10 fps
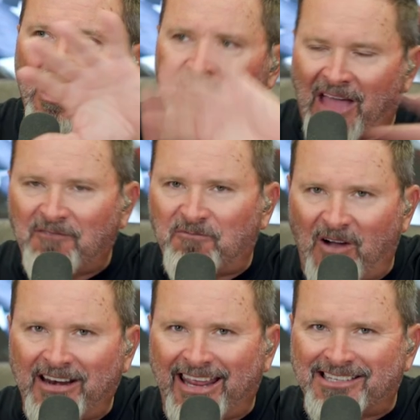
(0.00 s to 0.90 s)
That
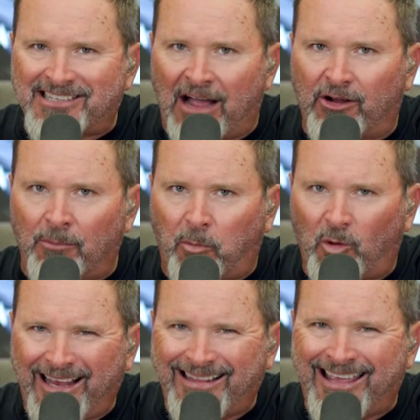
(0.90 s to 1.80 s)
funding is now
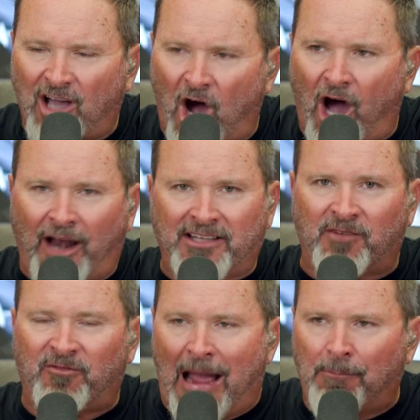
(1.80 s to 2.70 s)
completely gone. It's
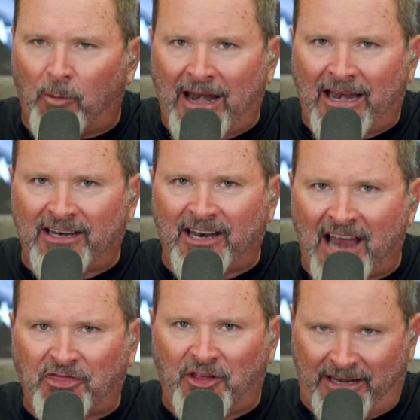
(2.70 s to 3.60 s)
evaporated into
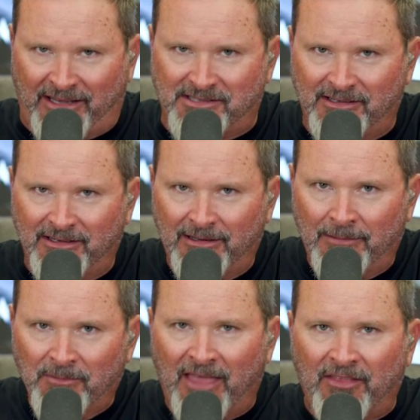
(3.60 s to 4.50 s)
nothingness.
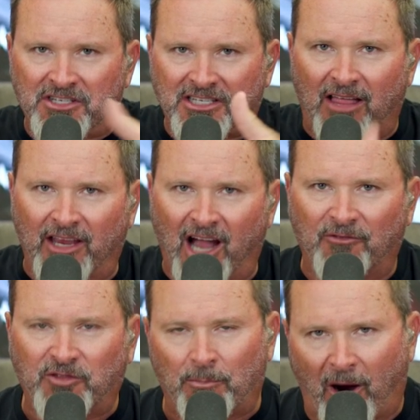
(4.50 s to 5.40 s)
And they're selling
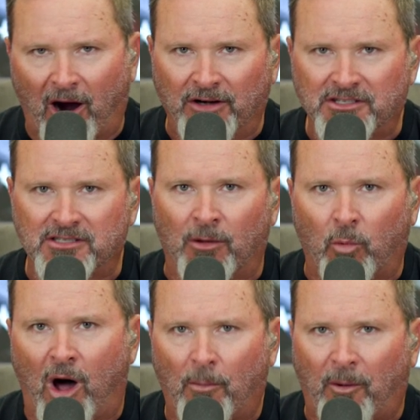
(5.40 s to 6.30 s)
off the parts, the
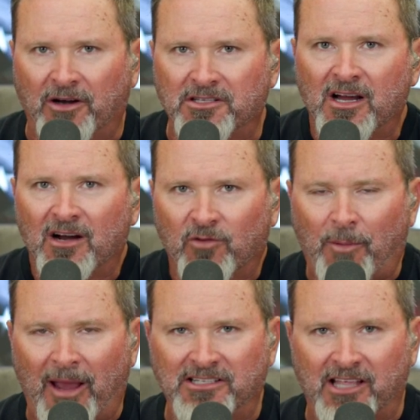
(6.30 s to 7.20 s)
wall parts, for
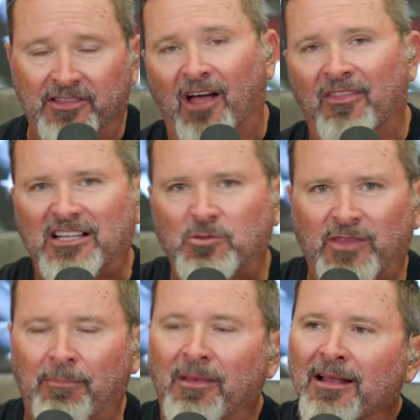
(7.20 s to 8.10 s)
pennies on the dollar. that's what
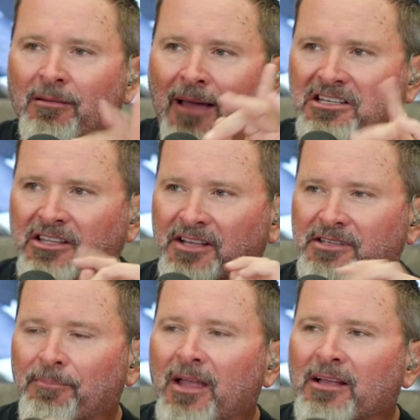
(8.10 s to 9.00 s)
they imagine
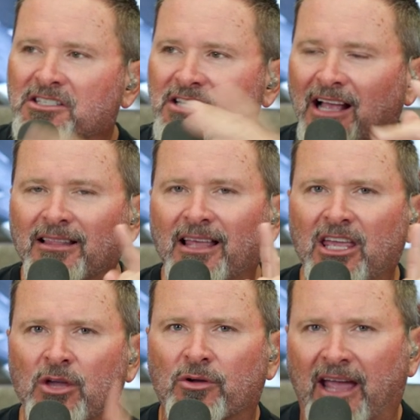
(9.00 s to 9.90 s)
this.
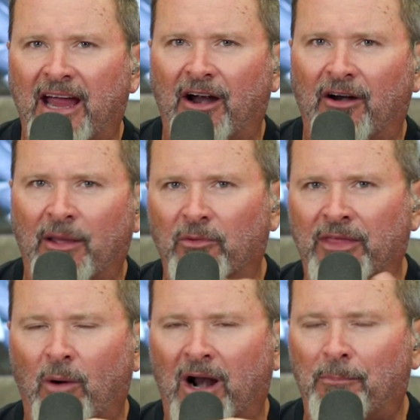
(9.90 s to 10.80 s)
Suddenly you care. They,
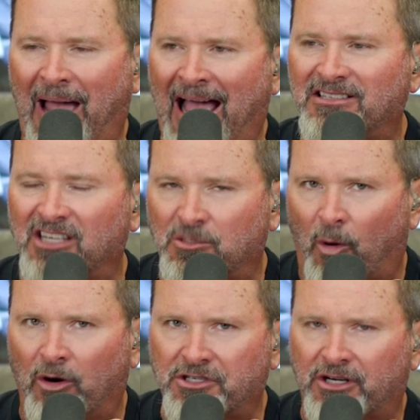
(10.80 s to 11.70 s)
they want to pass this
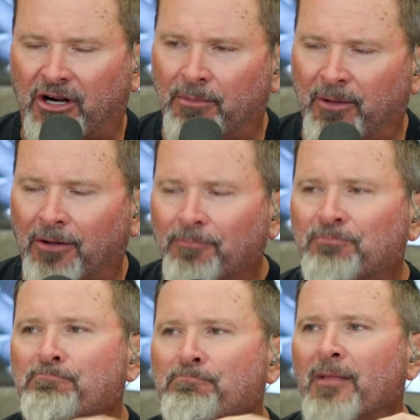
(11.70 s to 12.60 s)
border security bill,
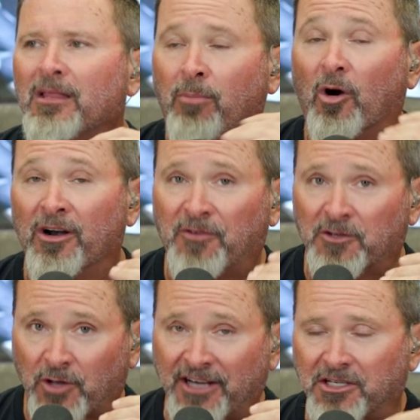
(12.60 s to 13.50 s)
border
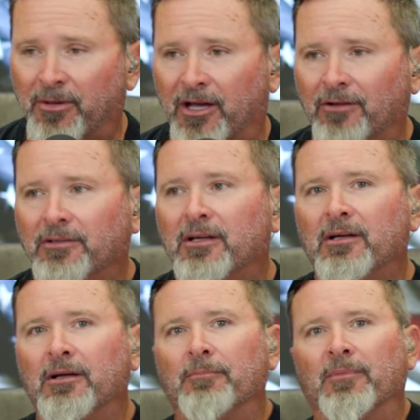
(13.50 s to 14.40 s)
infiltration bill
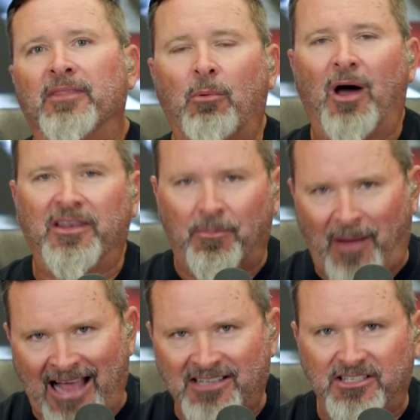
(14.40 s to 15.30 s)
they wanted to
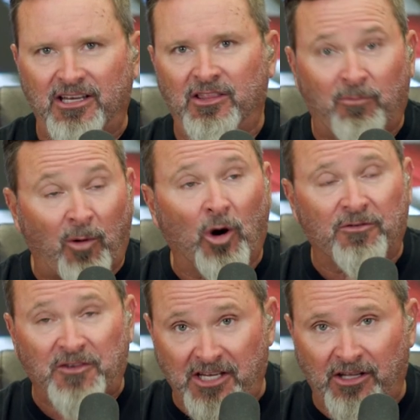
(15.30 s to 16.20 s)
pass the, the border
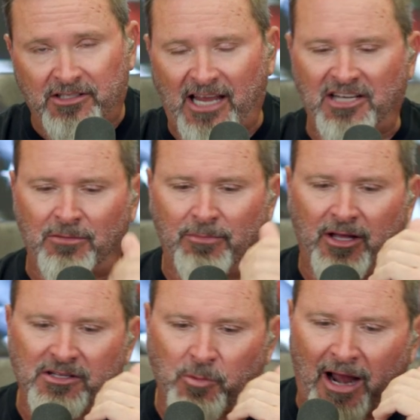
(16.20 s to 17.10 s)
facilitation
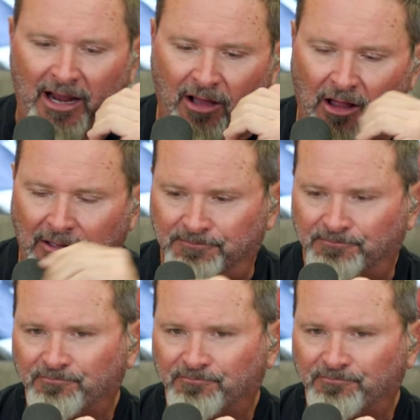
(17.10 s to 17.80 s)
bill, is what I call it.